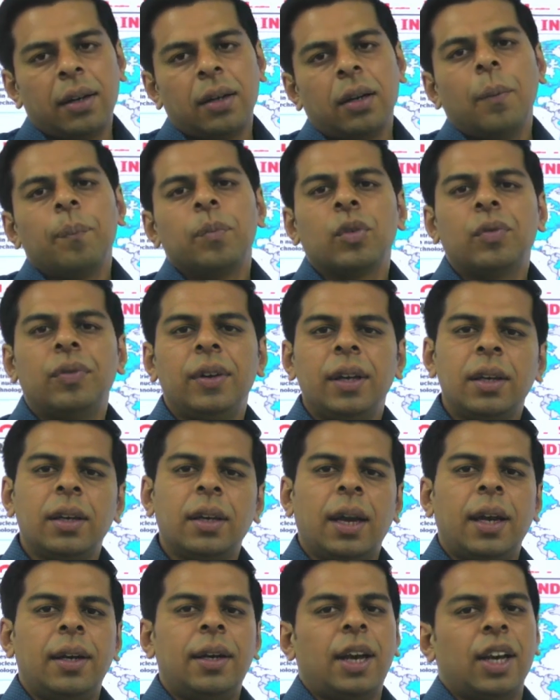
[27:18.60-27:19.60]
we can
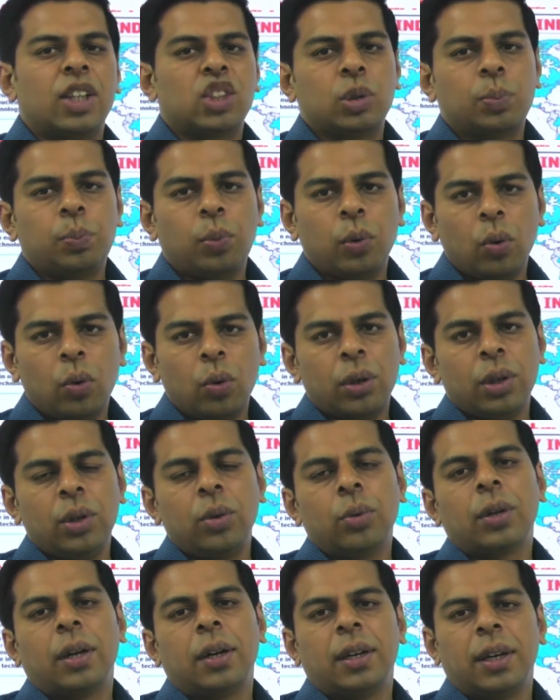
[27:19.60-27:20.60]
explore nuclear
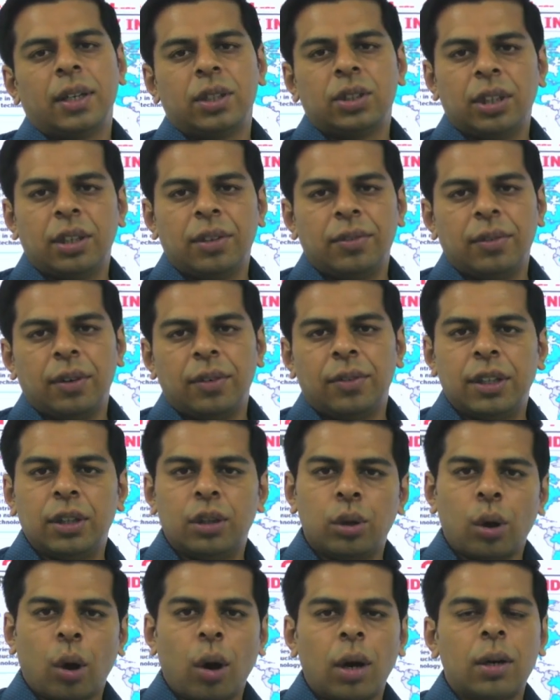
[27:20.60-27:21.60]
energy with
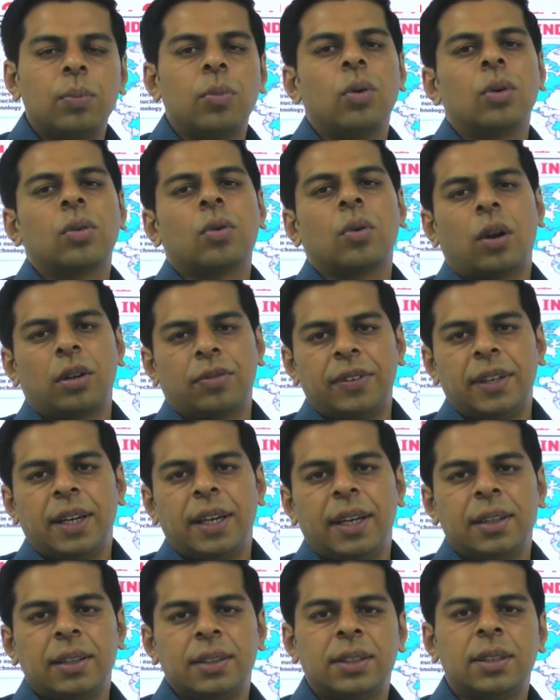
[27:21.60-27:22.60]
lot more confidence
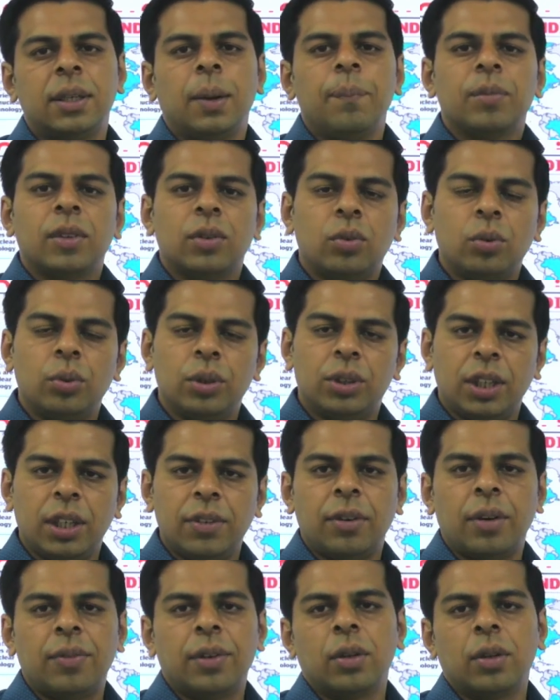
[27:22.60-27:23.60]
to achieve our
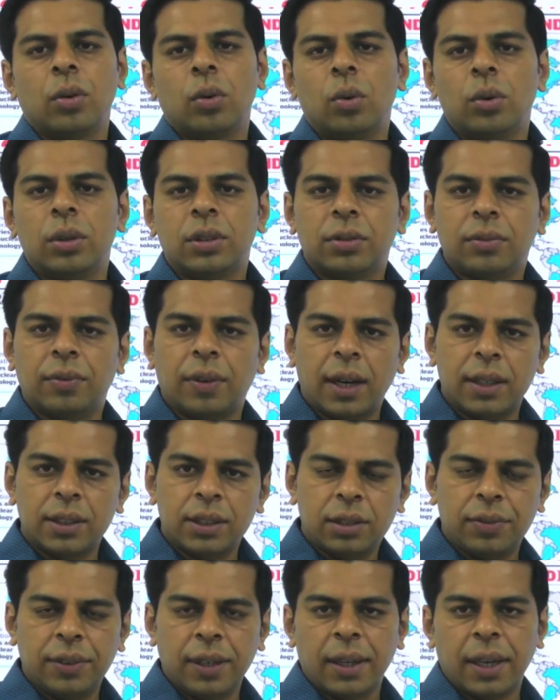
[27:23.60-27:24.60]
goals once we
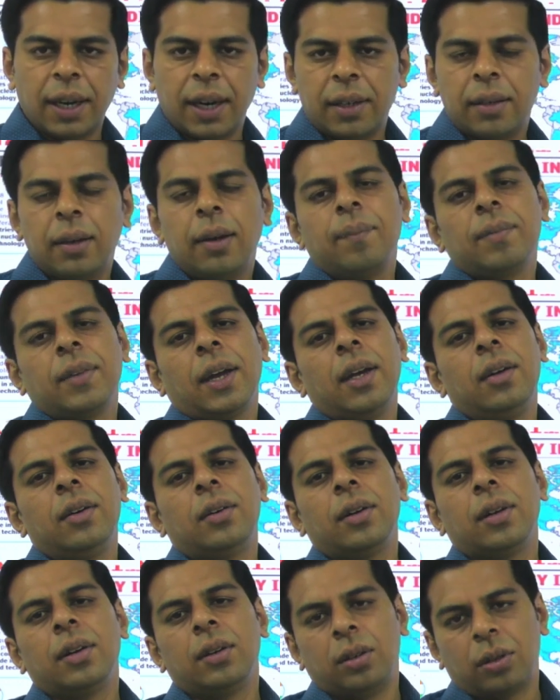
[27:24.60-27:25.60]
get entry
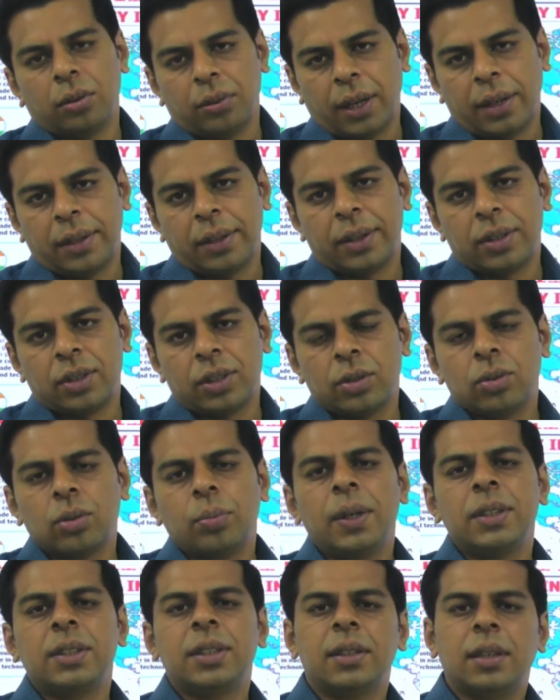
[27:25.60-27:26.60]
into NSG. So
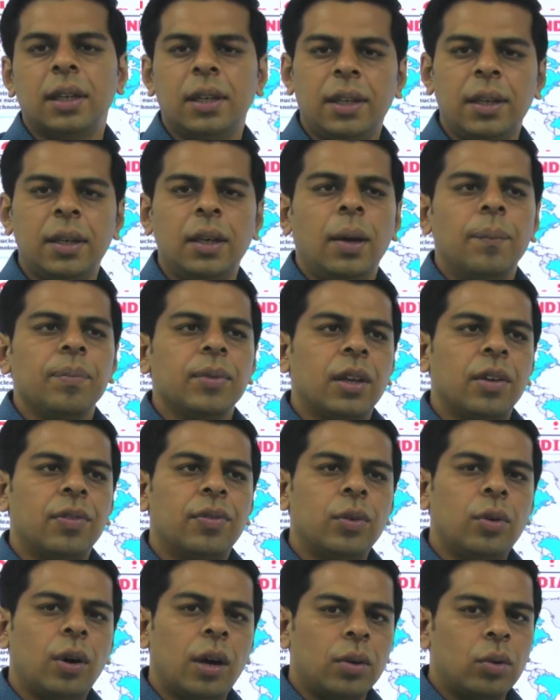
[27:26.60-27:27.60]
basically, if you are
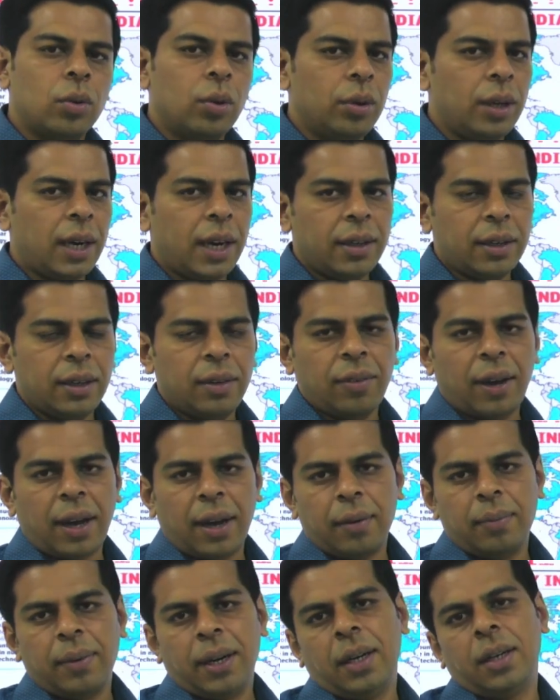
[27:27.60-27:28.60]
good at
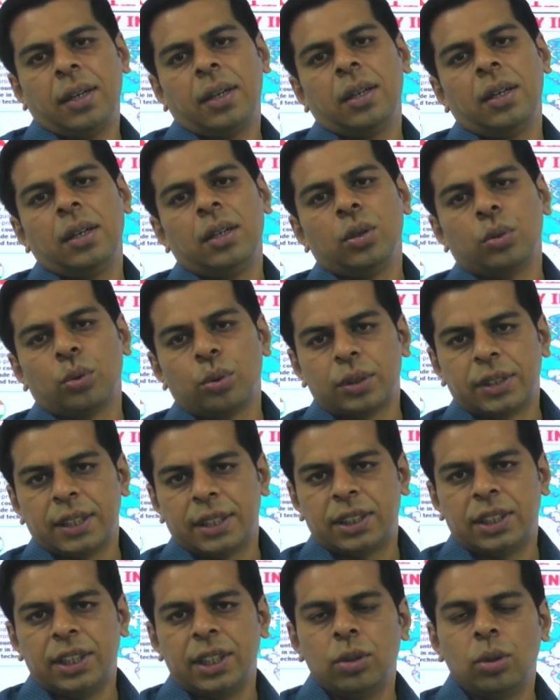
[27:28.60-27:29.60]
environmental, you could say
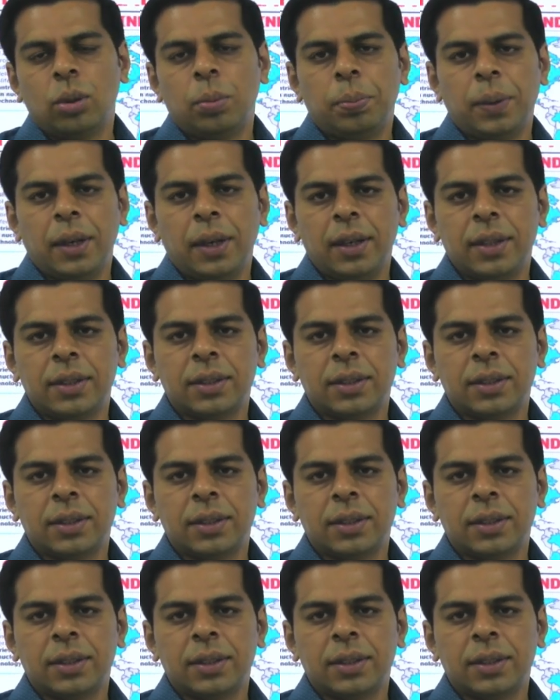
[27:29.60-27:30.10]
COPs,